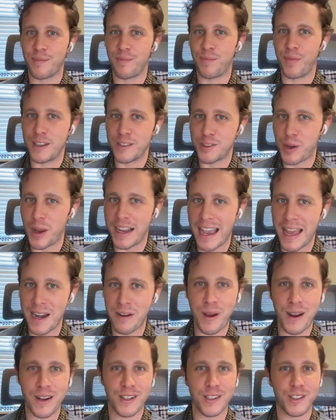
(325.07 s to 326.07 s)
And so I kind of
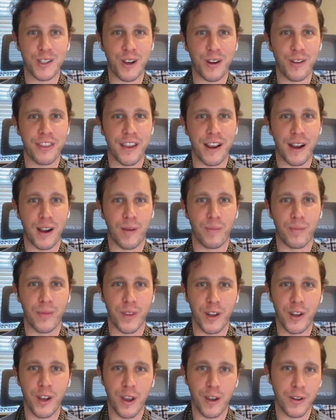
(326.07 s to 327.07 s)
wanted to start there,
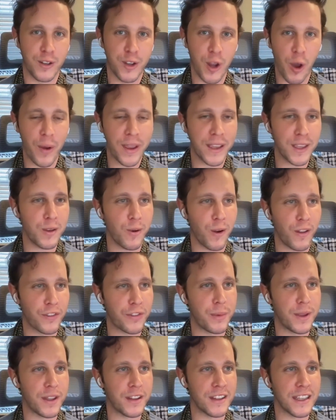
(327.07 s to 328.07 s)
knowing you
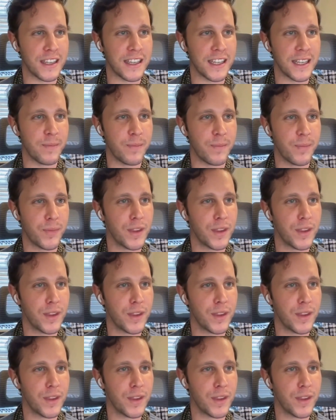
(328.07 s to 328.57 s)
ultimately